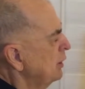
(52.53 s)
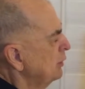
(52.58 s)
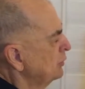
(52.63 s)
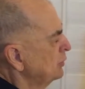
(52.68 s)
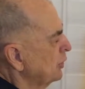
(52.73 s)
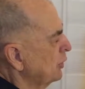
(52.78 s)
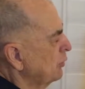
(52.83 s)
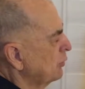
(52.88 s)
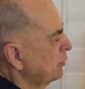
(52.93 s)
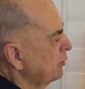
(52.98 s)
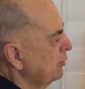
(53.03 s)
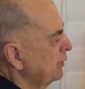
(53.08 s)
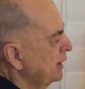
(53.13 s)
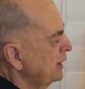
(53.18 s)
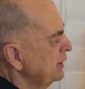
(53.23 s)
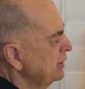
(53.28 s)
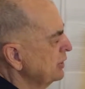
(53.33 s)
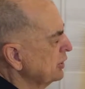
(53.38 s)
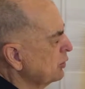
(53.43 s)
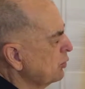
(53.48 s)
So
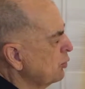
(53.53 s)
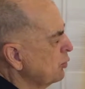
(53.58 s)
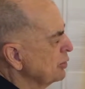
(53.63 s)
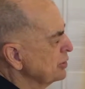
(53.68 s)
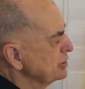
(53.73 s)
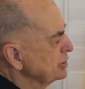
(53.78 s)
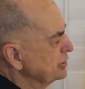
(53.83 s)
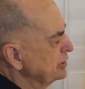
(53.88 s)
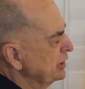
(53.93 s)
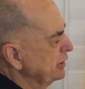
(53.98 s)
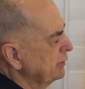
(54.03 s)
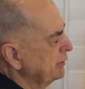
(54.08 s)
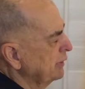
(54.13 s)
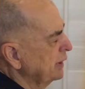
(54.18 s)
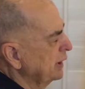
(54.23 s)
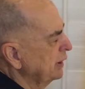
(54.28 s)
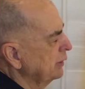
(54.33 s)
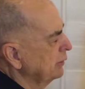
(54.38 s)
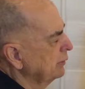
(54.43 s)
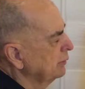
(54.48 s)
creating the core
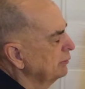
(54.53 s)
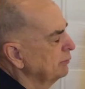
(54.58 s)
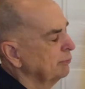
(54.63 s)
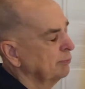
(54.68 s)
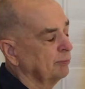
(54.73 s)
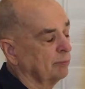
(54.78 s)
generator,